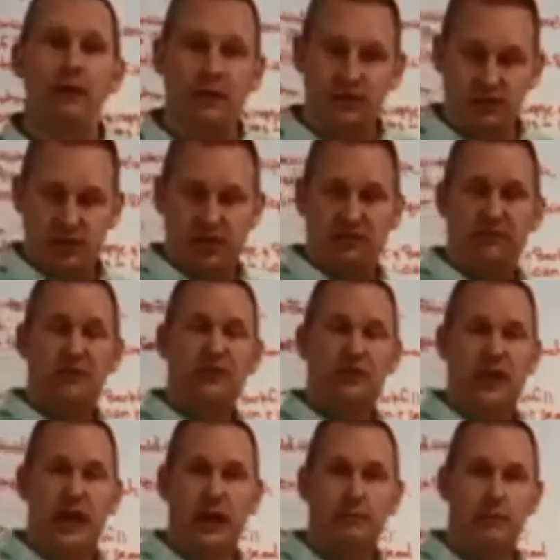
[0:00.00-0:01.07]
There's a difference
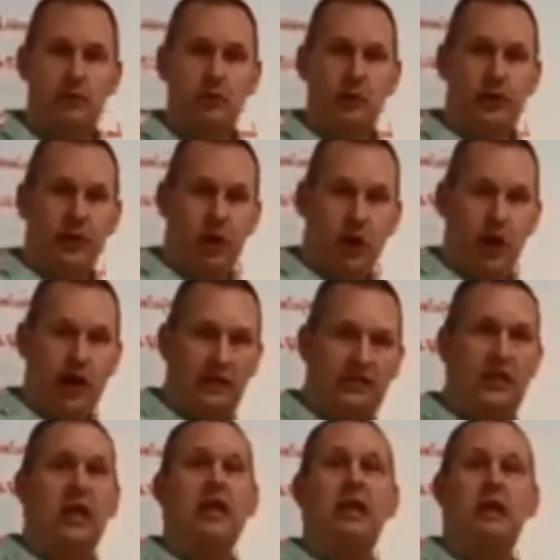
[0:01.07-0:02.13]
there between
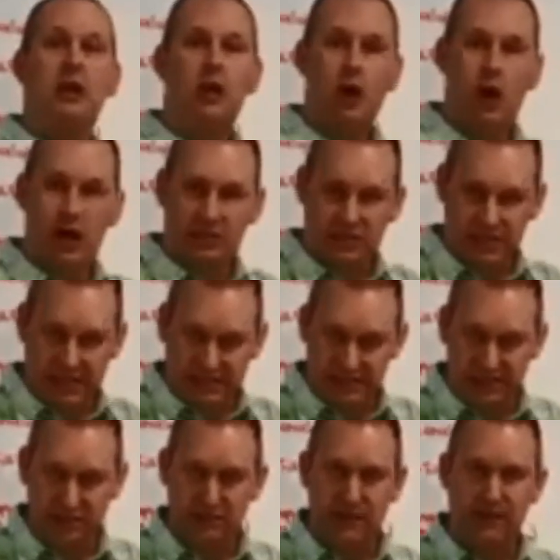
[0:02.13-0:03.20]
cost less
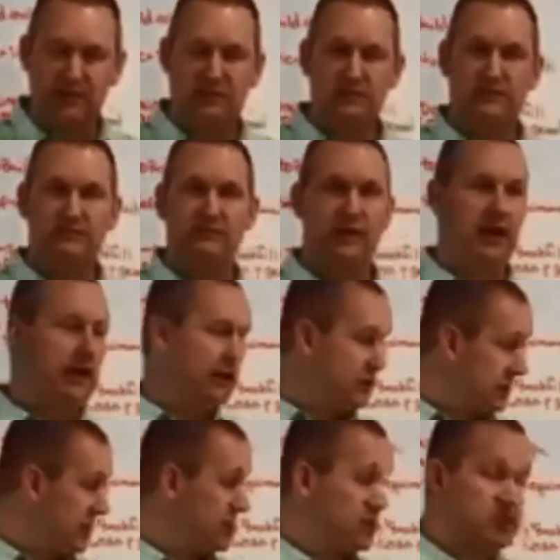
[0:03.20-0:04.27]
expensive, it's
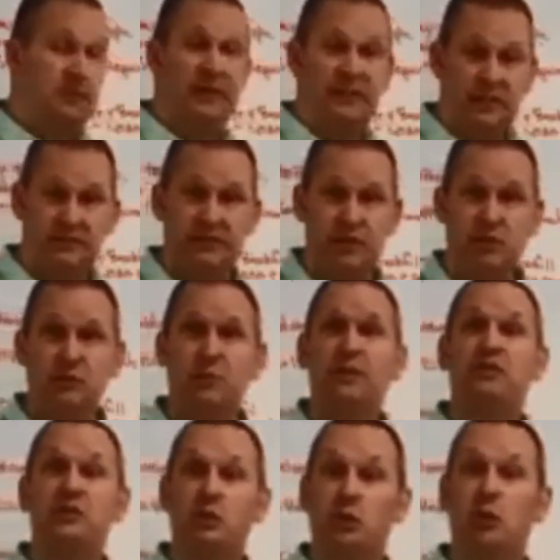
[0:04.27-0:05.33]
less expensive, excuse me,
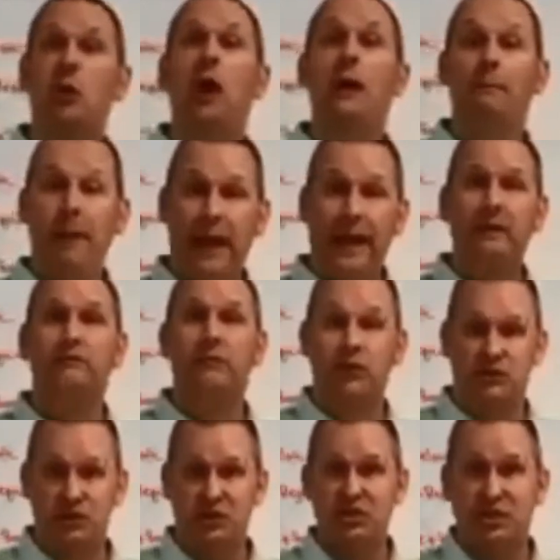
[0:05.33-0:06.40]
to paint
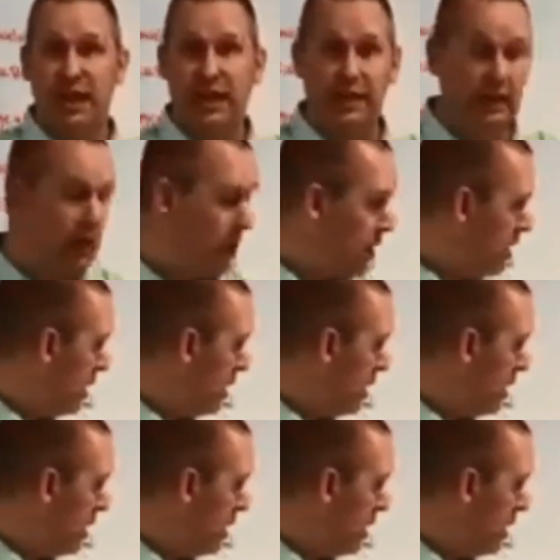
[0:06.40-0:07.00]
versus stain.